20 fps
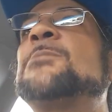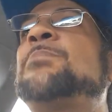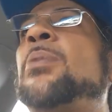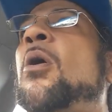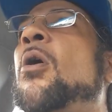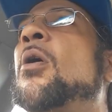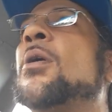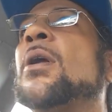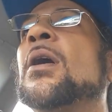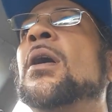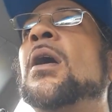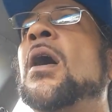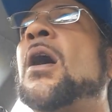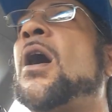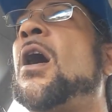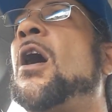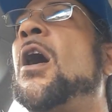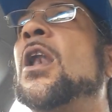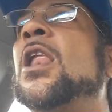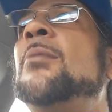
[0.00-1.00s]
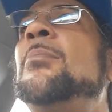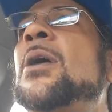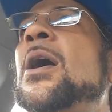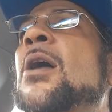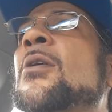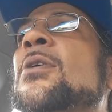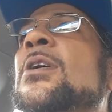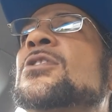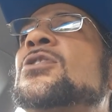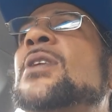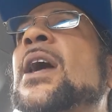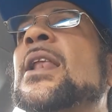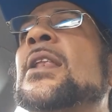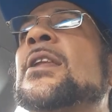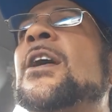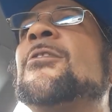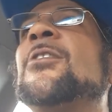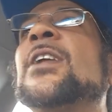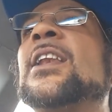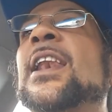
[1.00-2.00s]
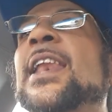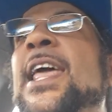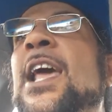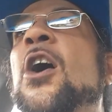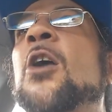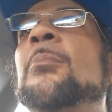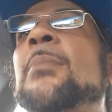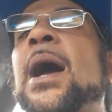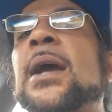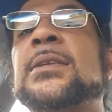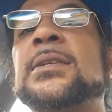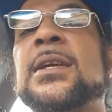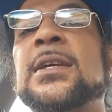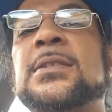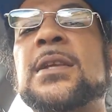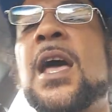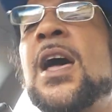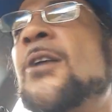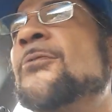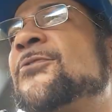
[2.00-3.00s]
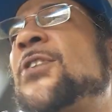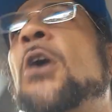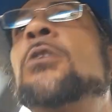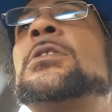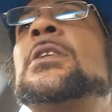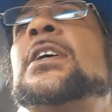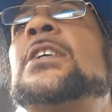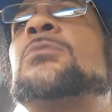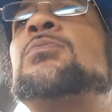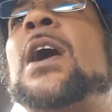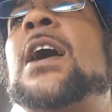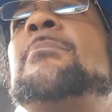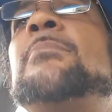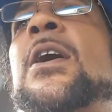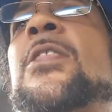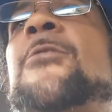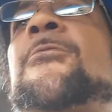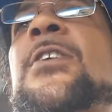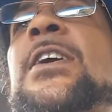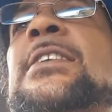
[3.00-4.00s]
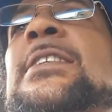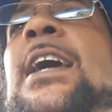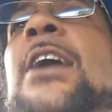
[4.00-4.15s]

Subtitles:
border, all them areas, you got illegal Mexicans, vote these white motherfuckers